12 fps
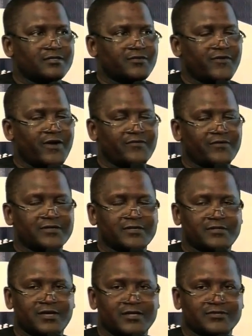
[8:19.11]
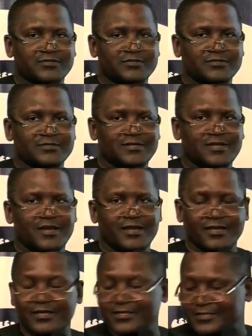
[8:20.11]
The 500,000
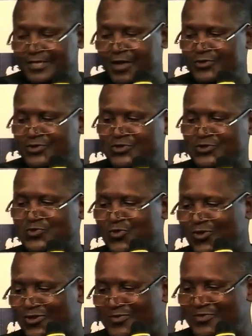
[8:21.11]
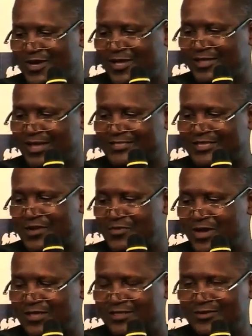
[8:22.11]
naira, it sounds small, but at that
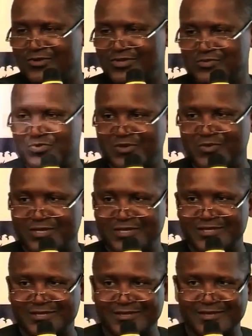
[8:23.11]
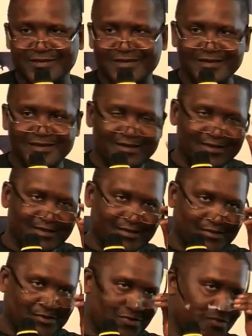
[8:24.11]
time I think it was big money.
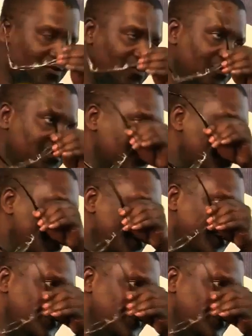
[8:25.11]
Because